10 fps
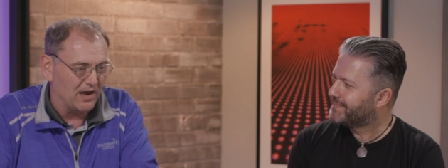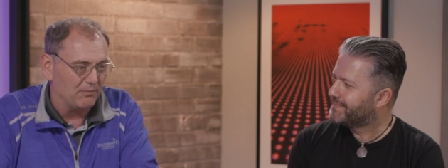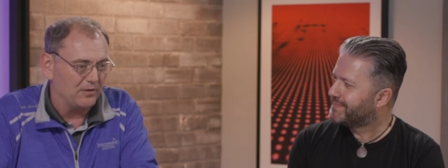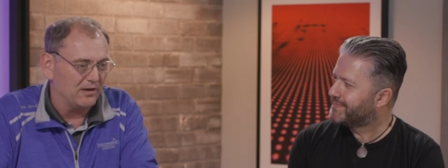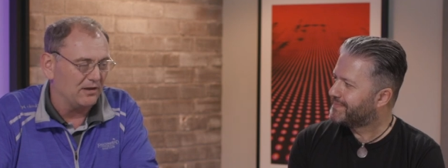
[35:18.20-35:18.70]

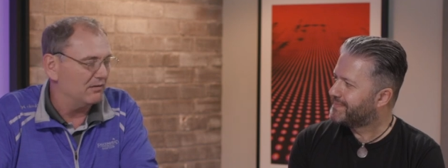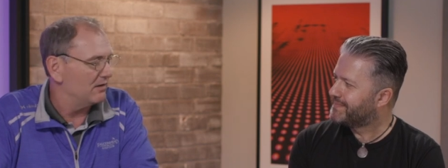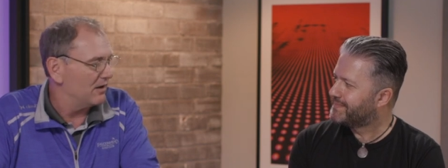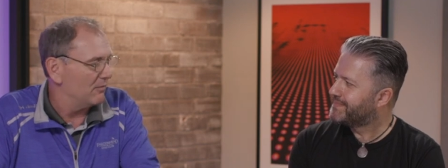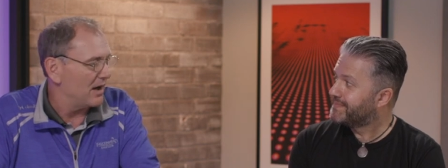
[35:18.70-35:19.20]
Speaker 1: not be
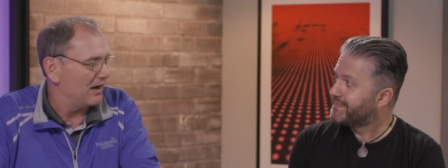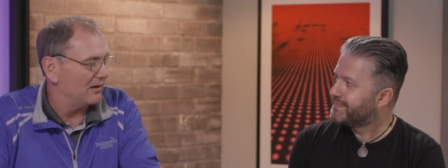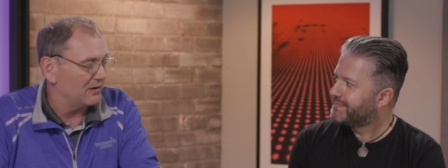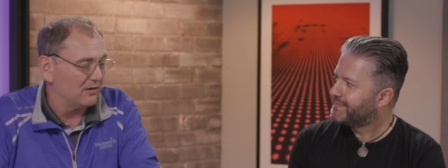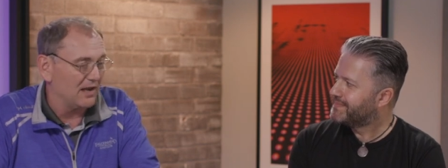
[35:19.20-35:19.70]
you know
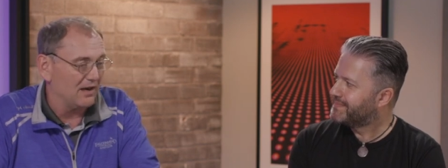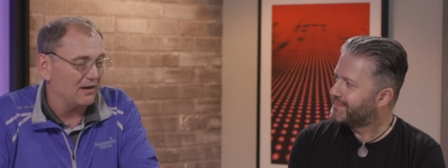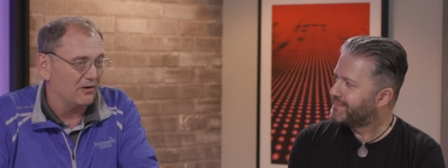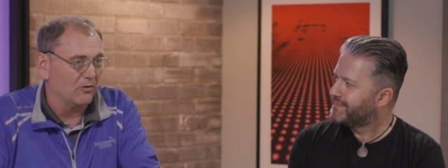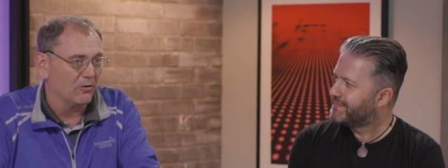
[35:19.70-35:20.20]
modeling your data
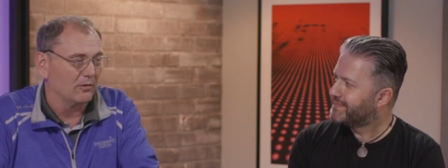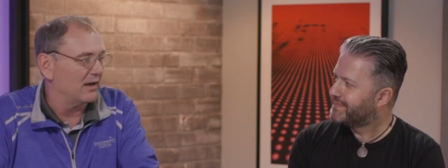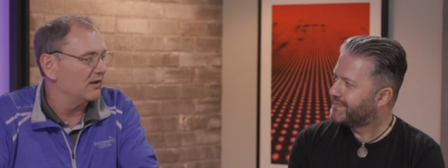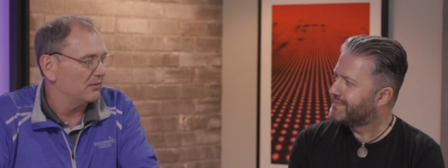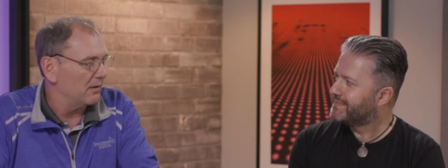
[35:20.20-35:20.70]
in a
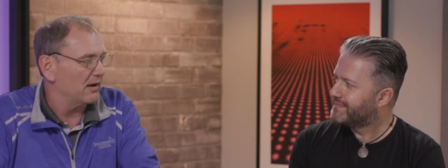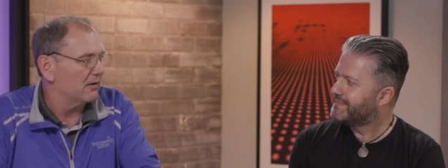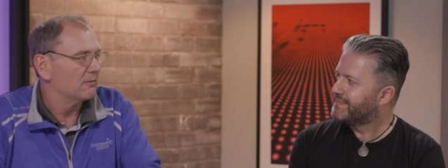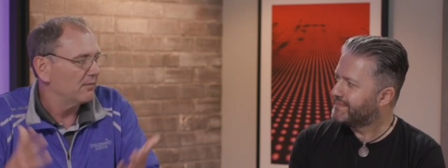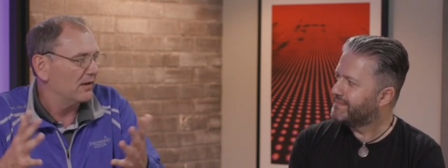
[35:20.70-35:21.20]
normalized
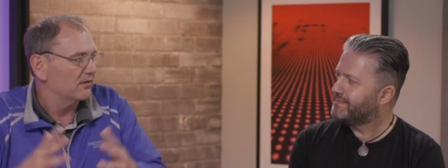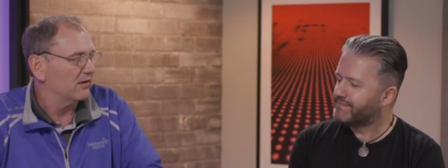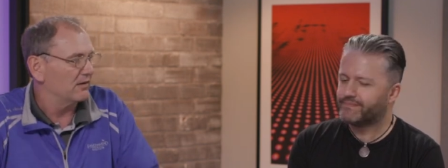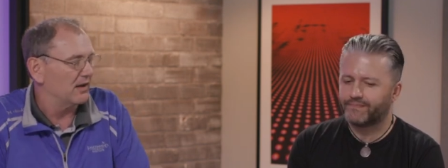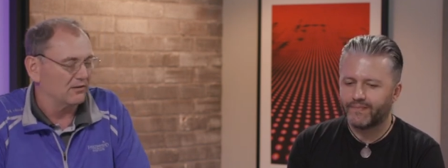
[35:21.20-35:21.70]
manner. That's
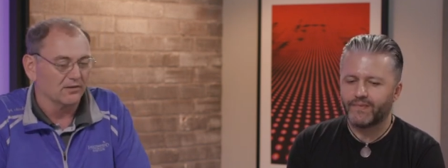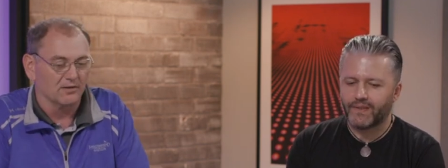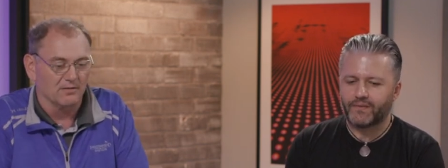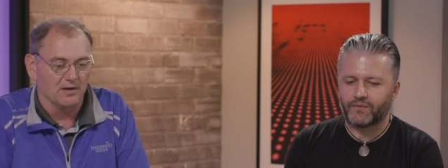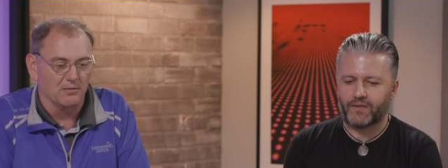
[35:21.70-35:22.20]
mm. the, that's just
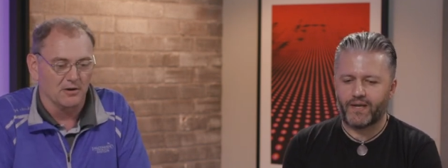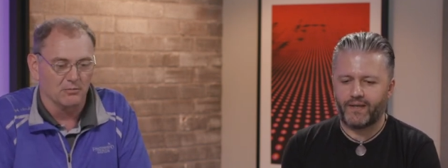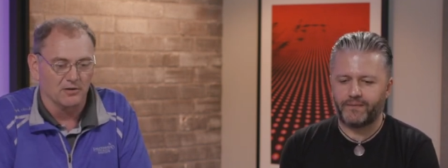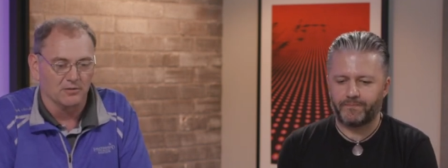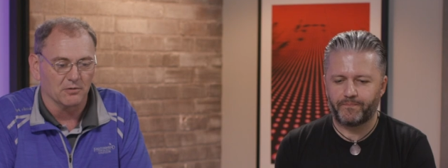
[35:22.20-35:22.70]
a fundamental
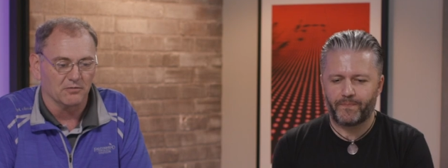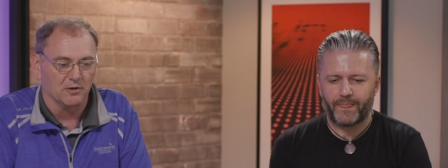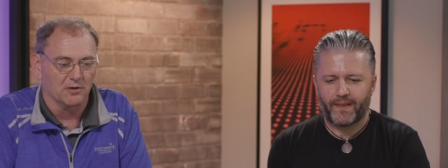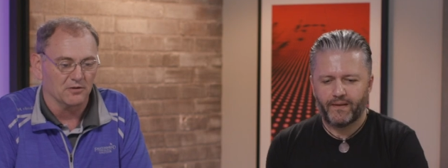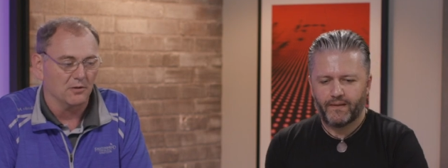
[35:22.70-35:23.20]
right. principle of
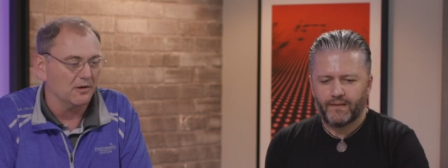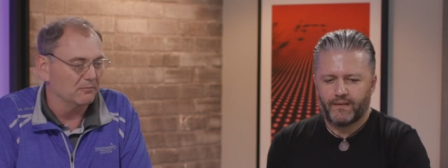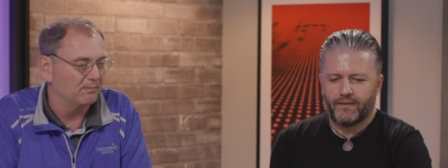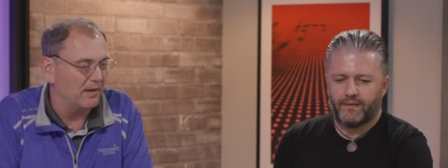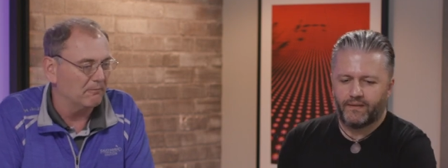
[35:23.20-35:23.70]
NoSQL.
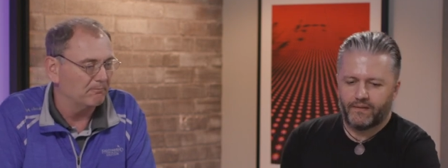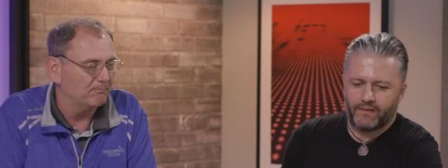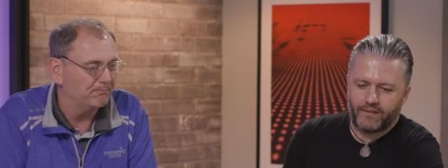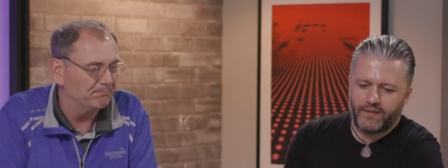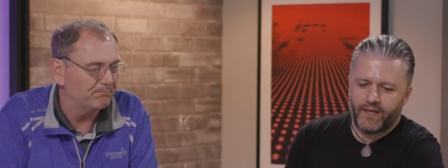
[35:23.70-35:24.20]
Yep.
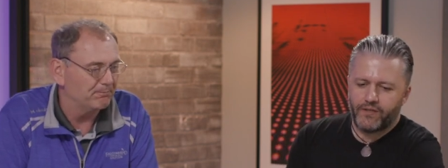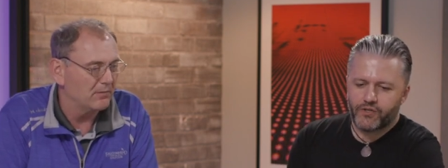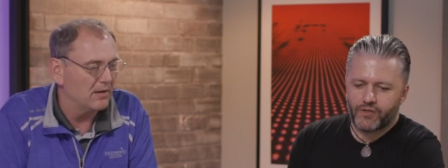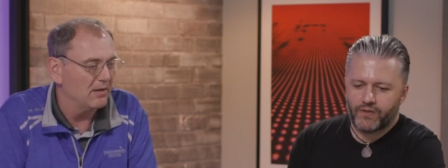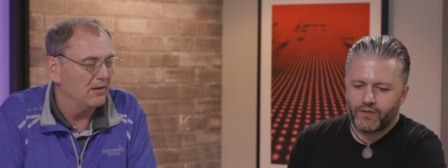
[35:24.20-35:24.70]

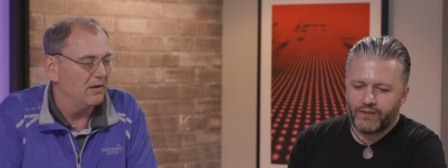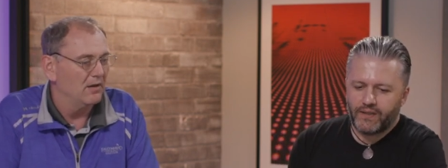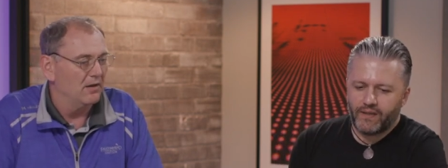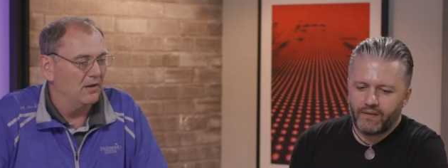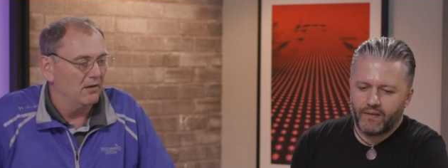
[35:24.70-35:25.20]
Speaker 2: Danger
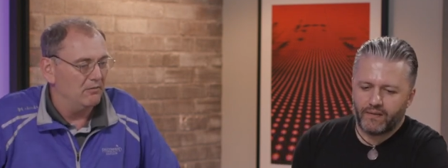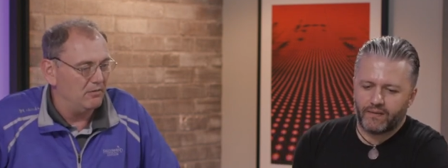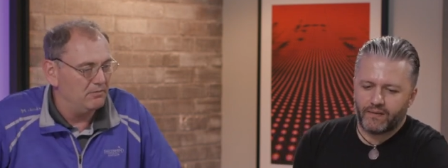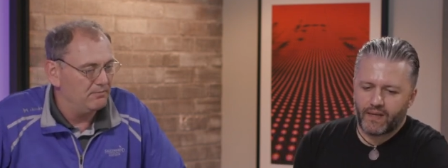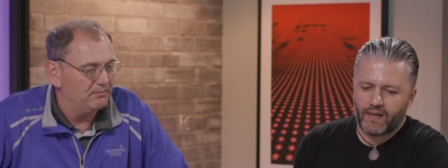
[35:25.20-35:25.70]
thirteen
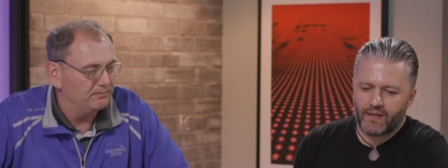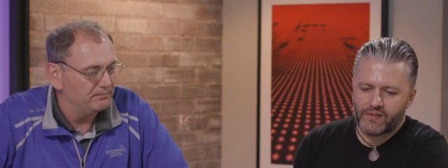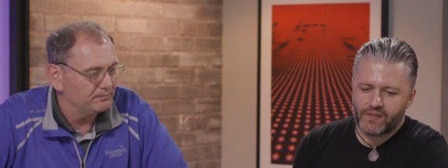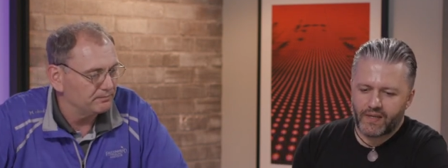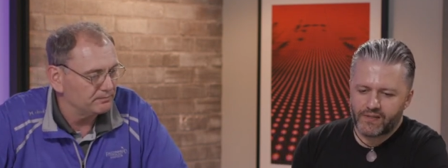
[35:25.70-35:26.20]
uh,
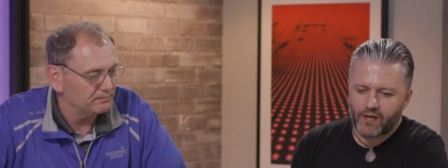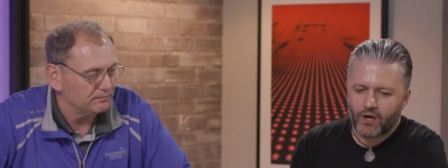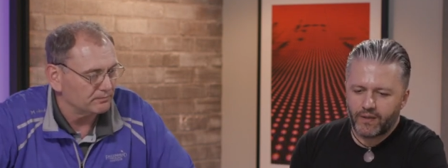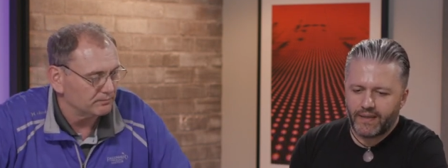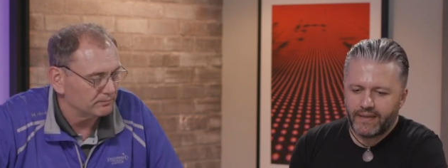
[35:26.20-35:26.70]
says
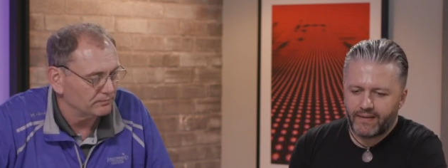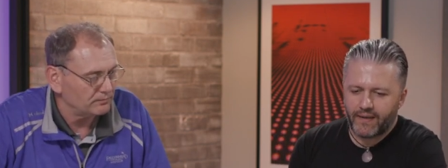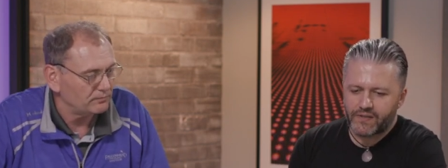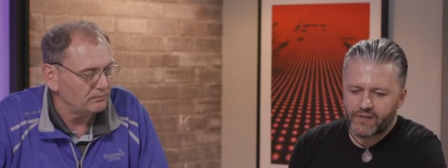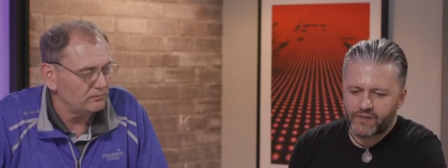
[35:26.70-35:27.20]
aren't
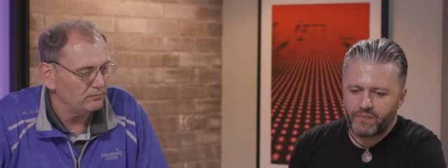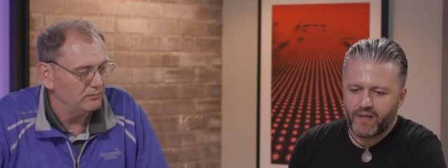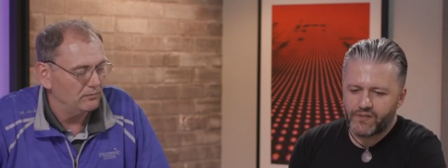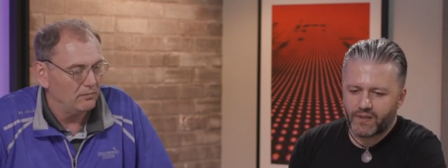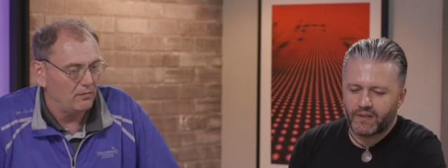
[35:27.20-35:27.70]
indexes
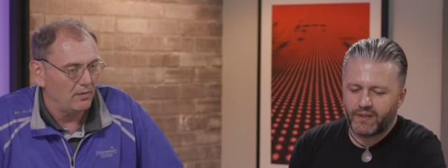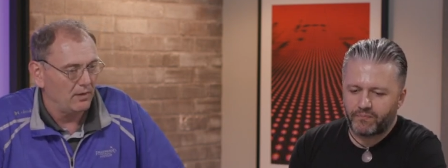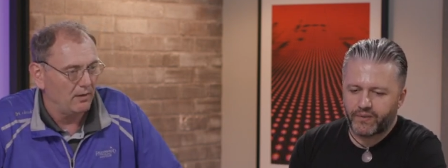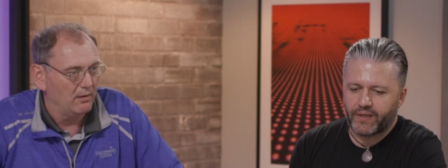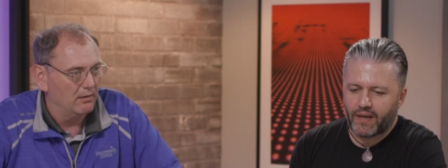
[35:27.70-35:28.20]
basically
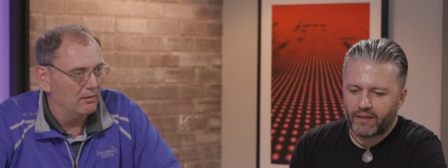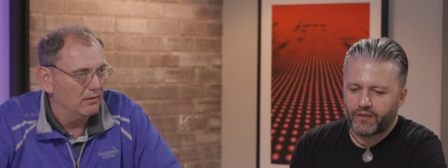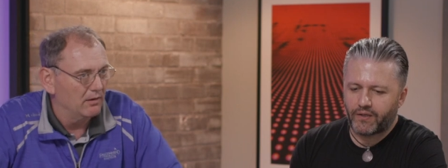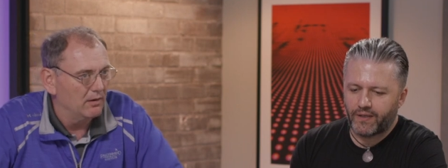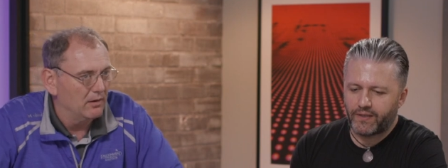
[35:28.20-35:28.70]

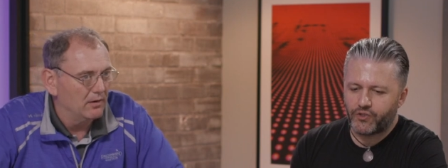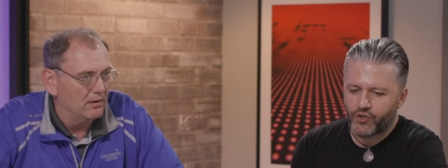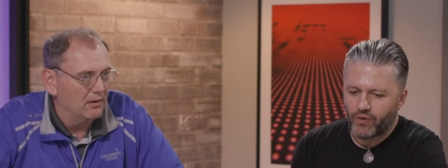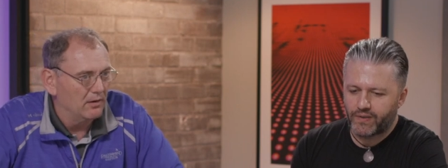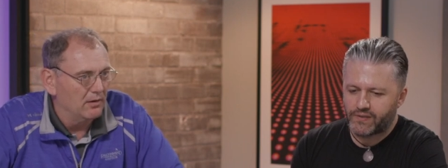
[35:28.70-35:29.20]
pre-calculated
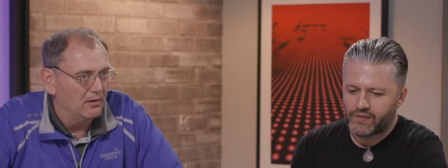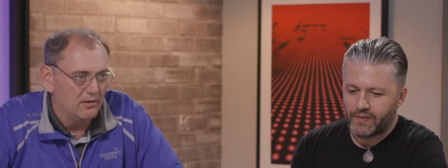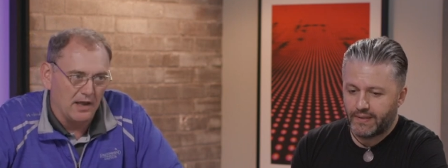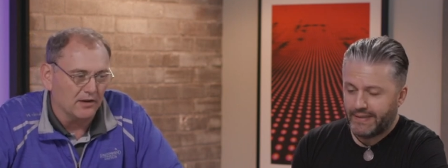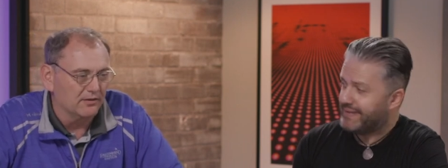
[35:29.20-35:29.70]
joins?
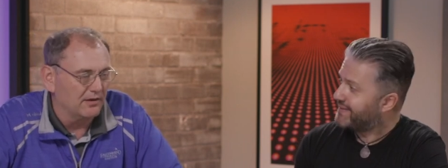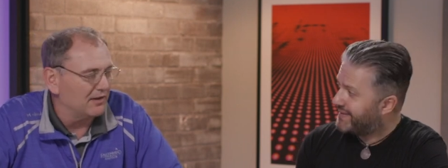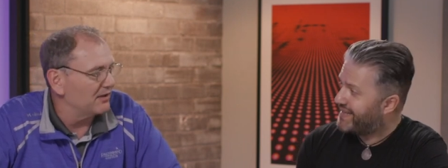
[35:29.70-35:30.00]
Yes, that's